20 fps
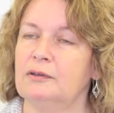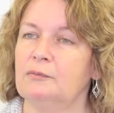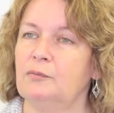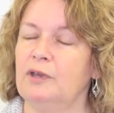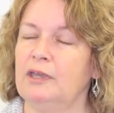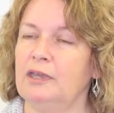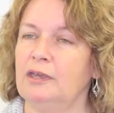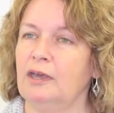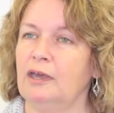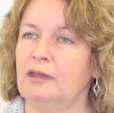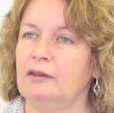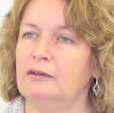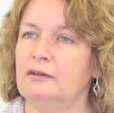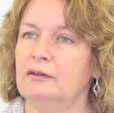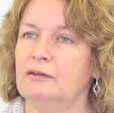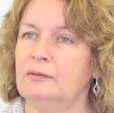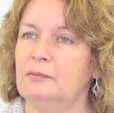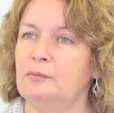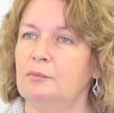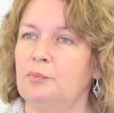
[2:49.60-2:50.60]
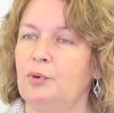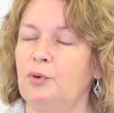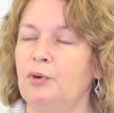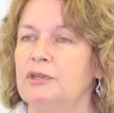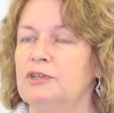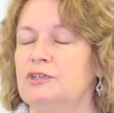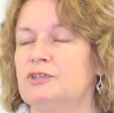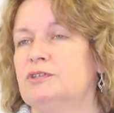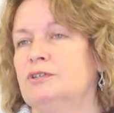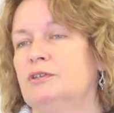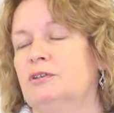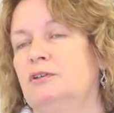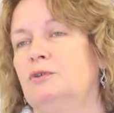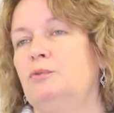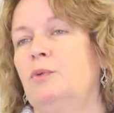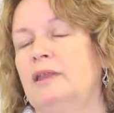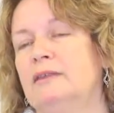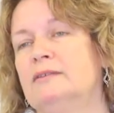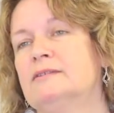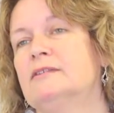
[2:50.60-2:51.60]
we can point to
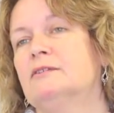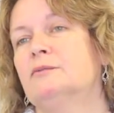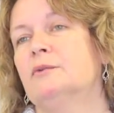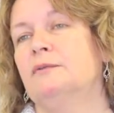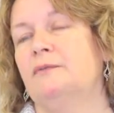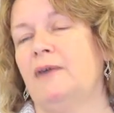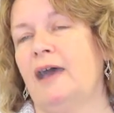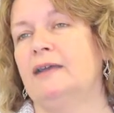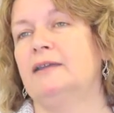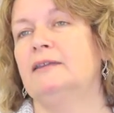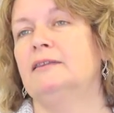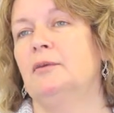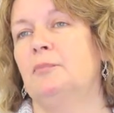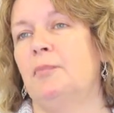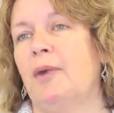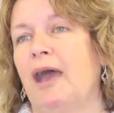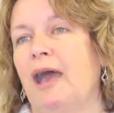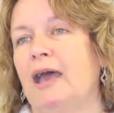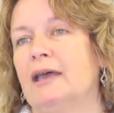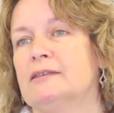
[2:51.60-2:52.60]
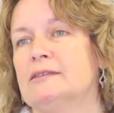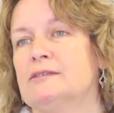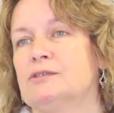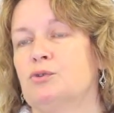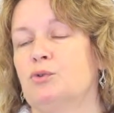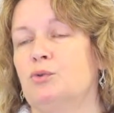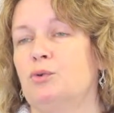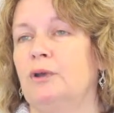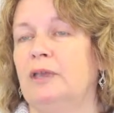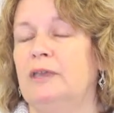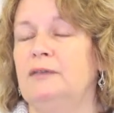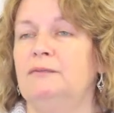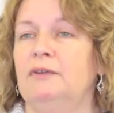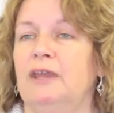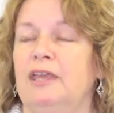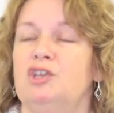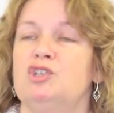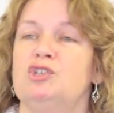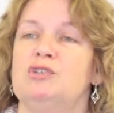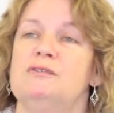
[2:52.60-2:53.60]
wins that we've had in the past or
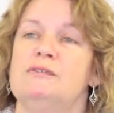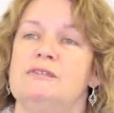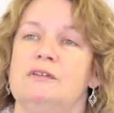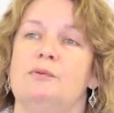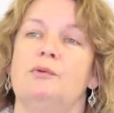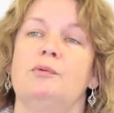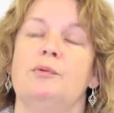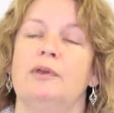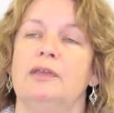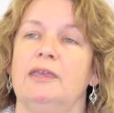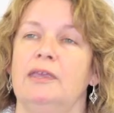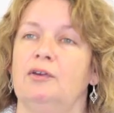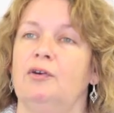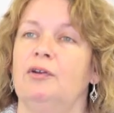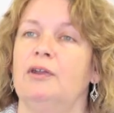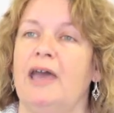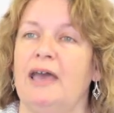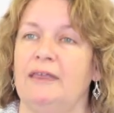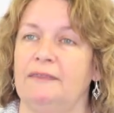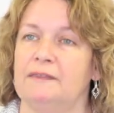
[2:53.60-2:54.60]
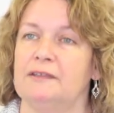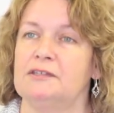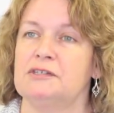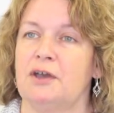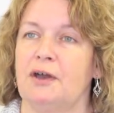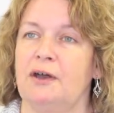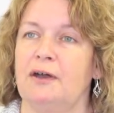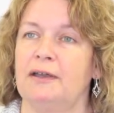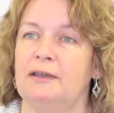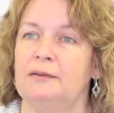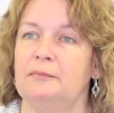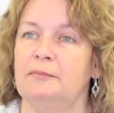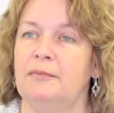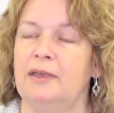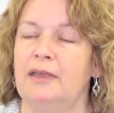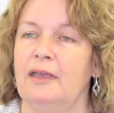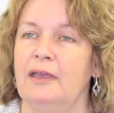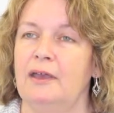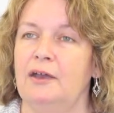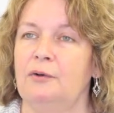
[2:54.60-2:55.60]
even issues that we're working on at the
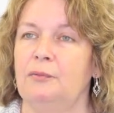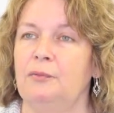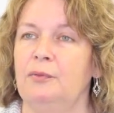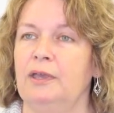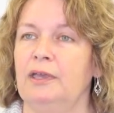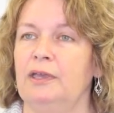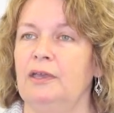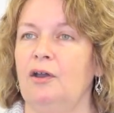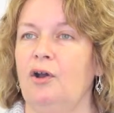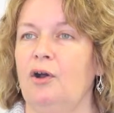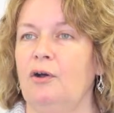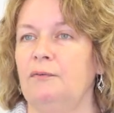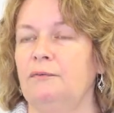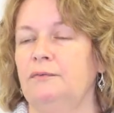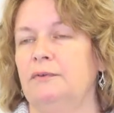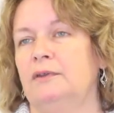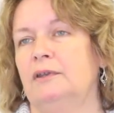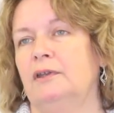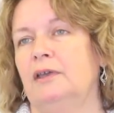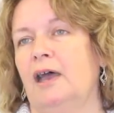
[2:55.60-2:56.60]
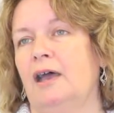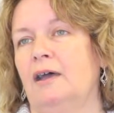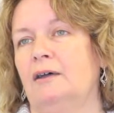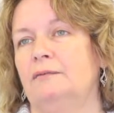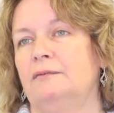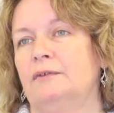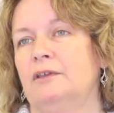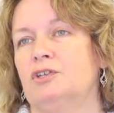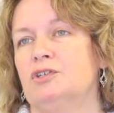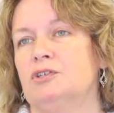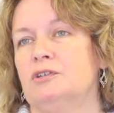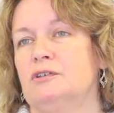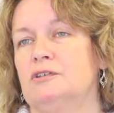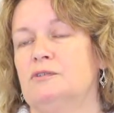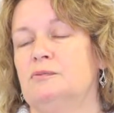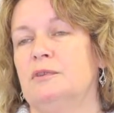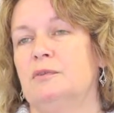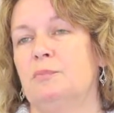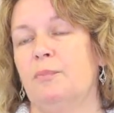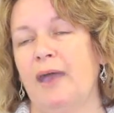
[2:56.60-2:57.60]
time. We often have
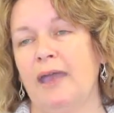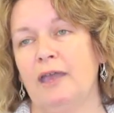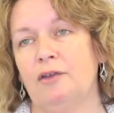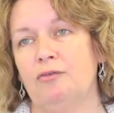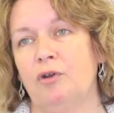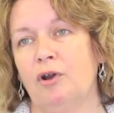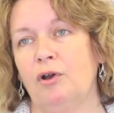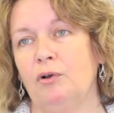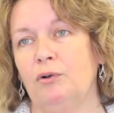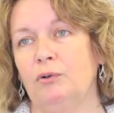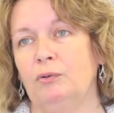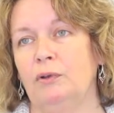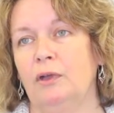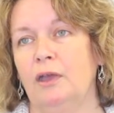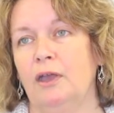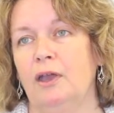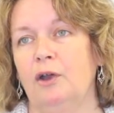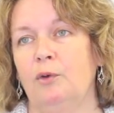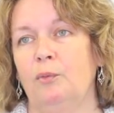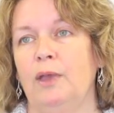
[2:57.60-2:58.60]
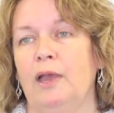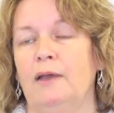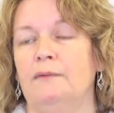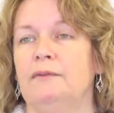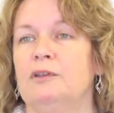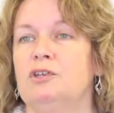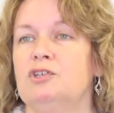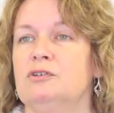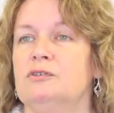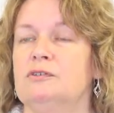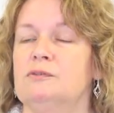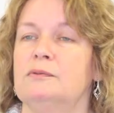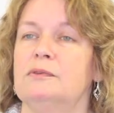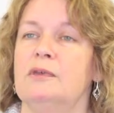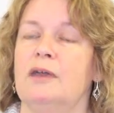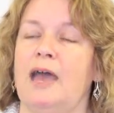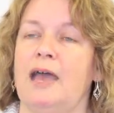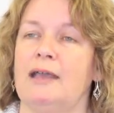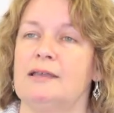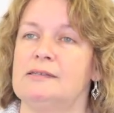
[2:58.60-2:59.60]
issues with payroll, we have issues
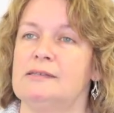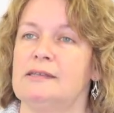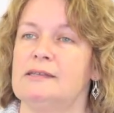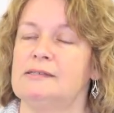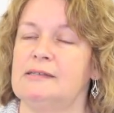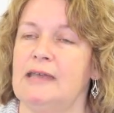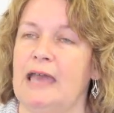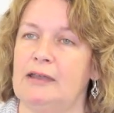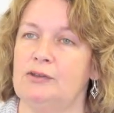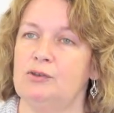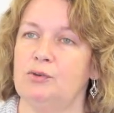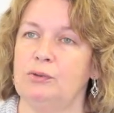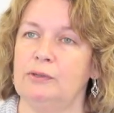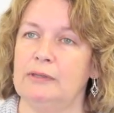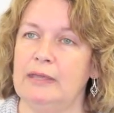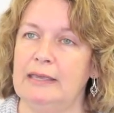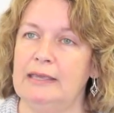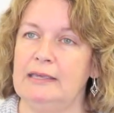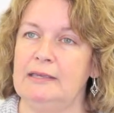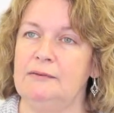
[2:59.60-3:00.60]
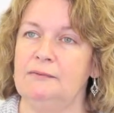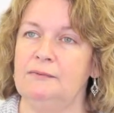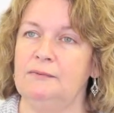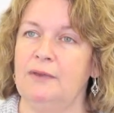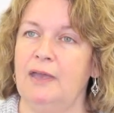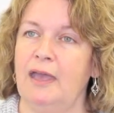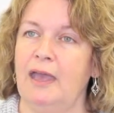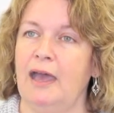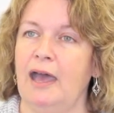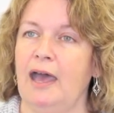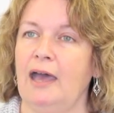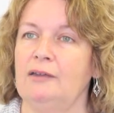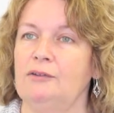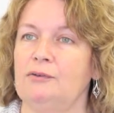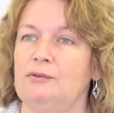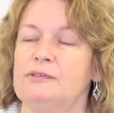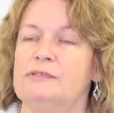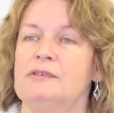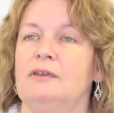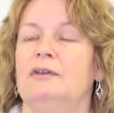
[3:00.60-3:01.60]
with access to annual leave,
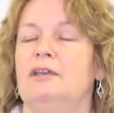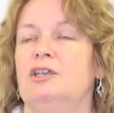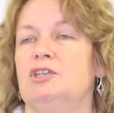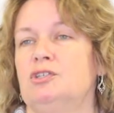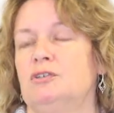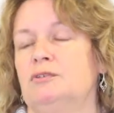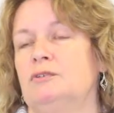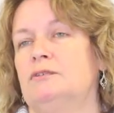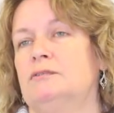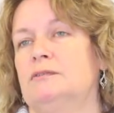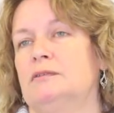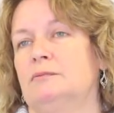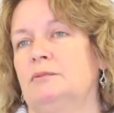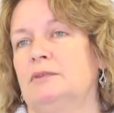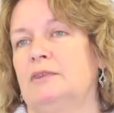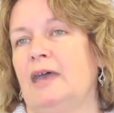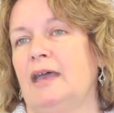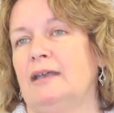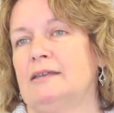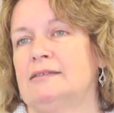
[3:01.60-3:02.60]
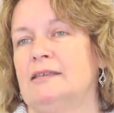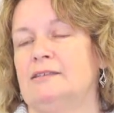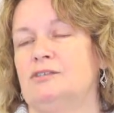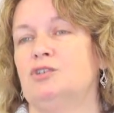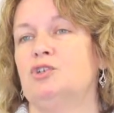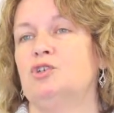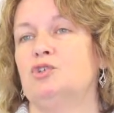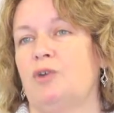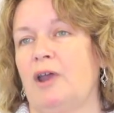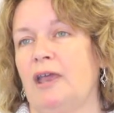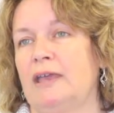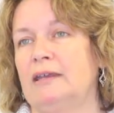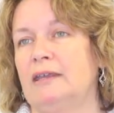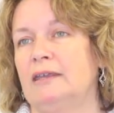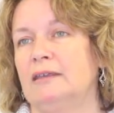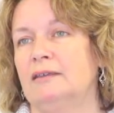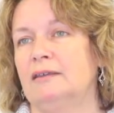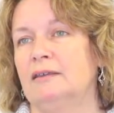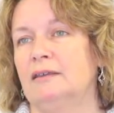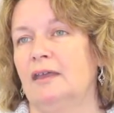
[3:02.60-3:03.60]
and also issues with access to
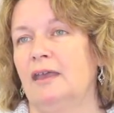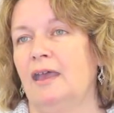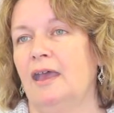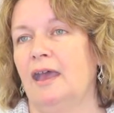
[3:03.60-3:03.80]
training.